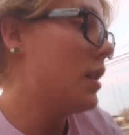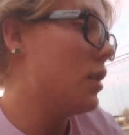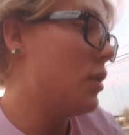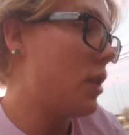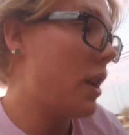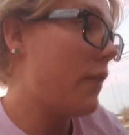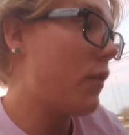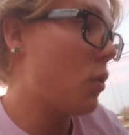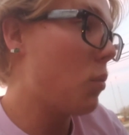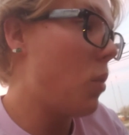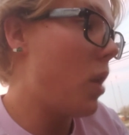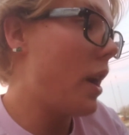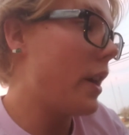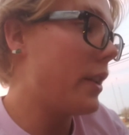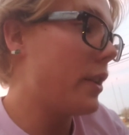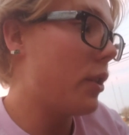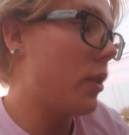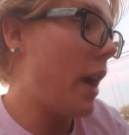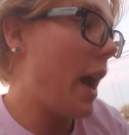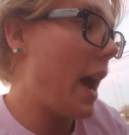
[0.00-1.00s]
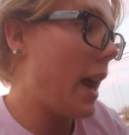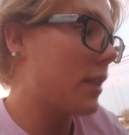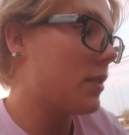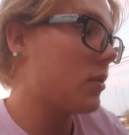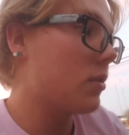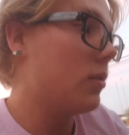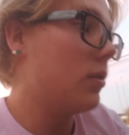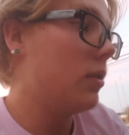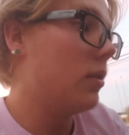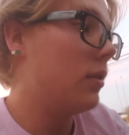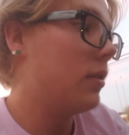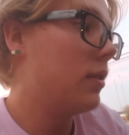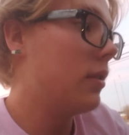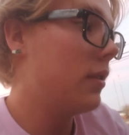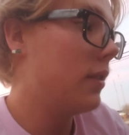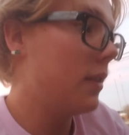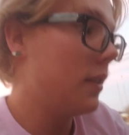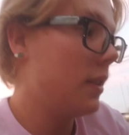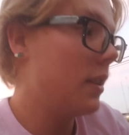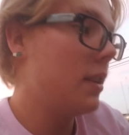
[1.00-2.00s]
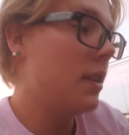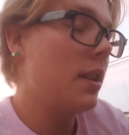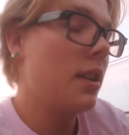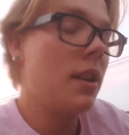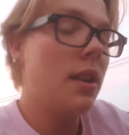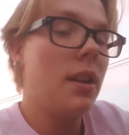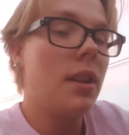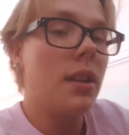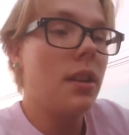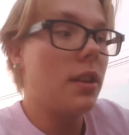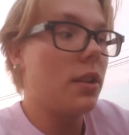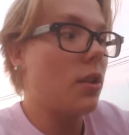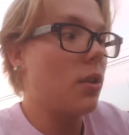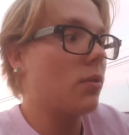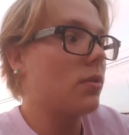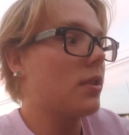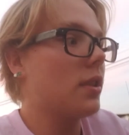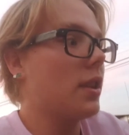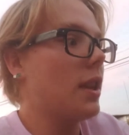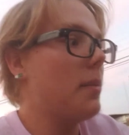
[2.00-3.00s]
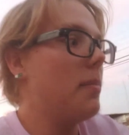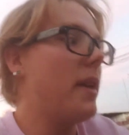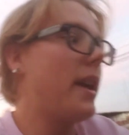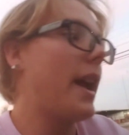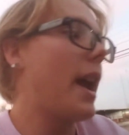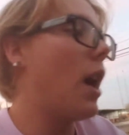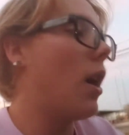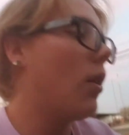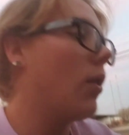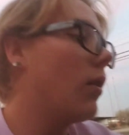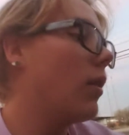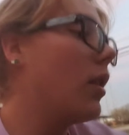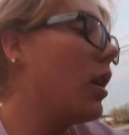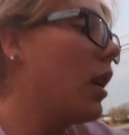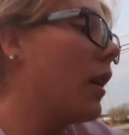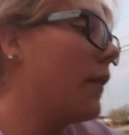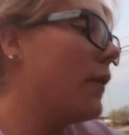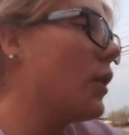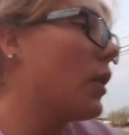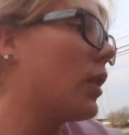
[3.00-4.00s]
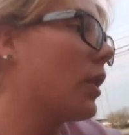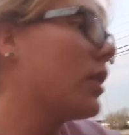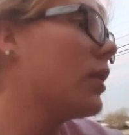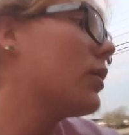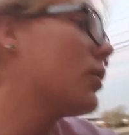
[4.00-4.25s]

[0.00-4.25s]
you never want your axle, you know, slipping out of your